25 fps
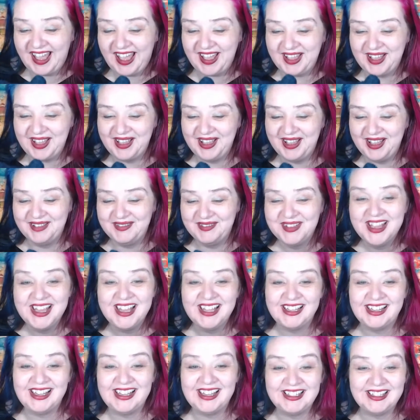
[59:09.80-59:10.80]
um,
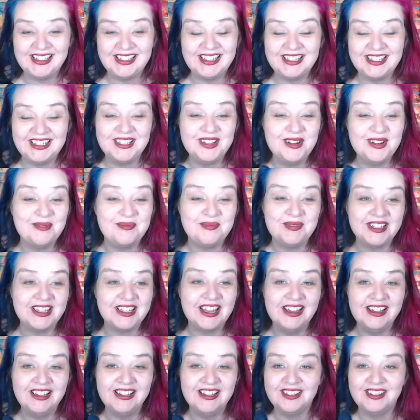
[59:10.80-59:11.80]
let, us not
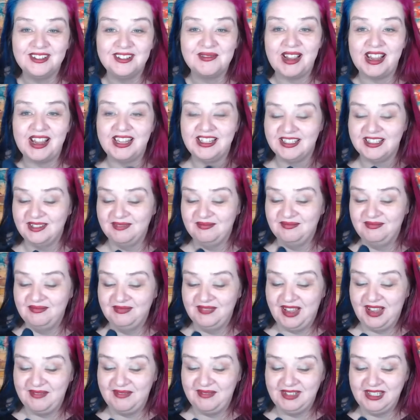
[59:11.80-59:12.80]
pretend otherwise.
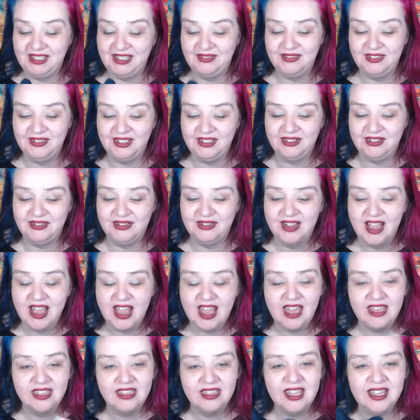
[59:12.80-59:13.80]
I'm I'm leaving you.
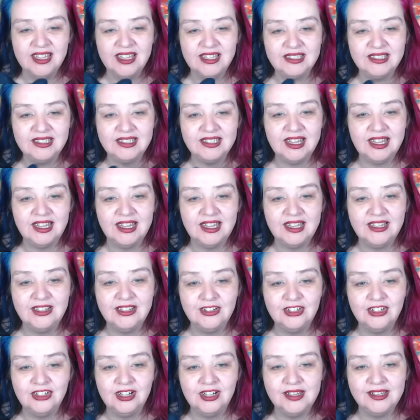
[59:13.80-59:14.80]
That's
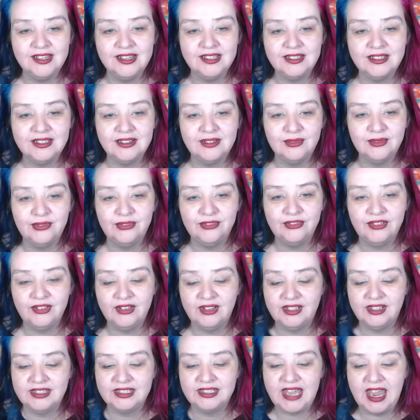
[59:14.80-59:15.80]
interesting f-
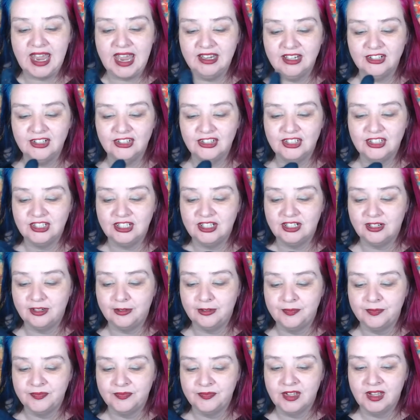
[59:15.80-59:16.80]

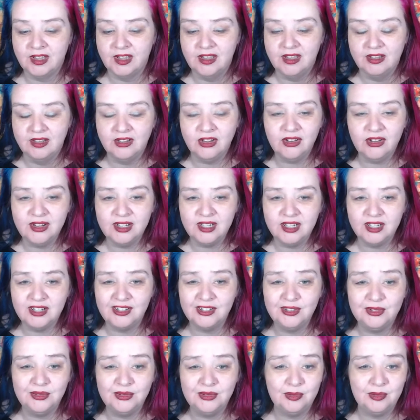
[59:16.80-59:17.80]
texture, not in a
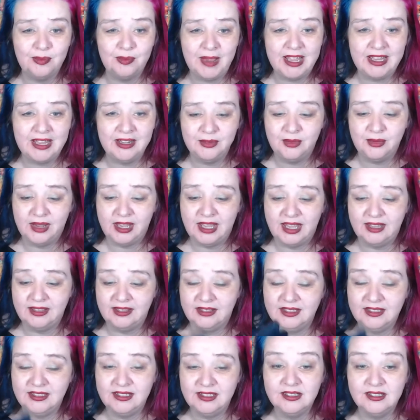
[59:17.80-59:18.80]
good or a bad way.
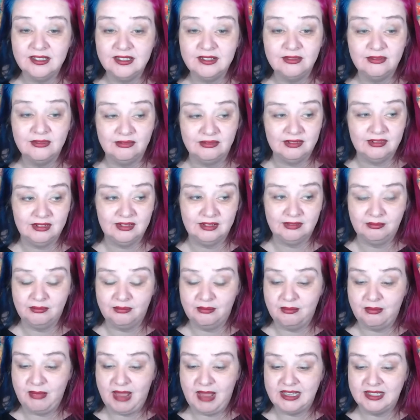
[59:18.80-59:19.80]
This isn't
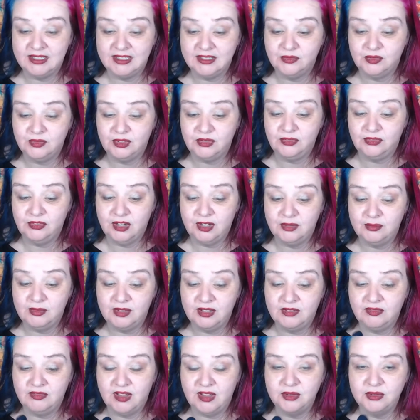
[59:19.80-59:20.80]
massively
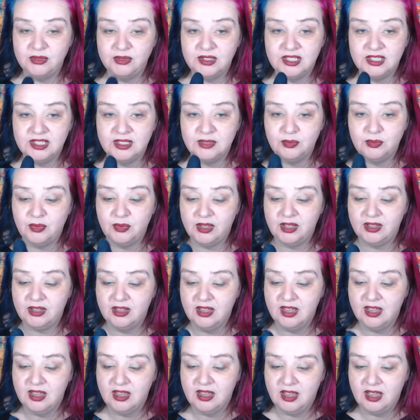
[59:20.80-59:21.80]
firmly felted, but
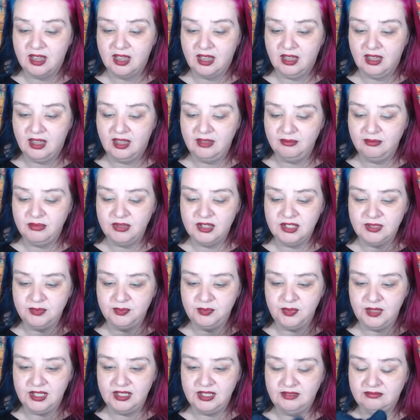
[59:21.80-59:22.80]
it
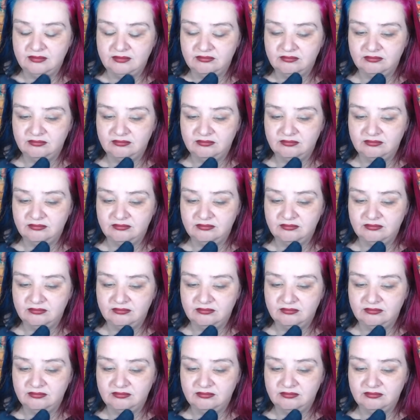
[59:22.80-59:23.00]
must be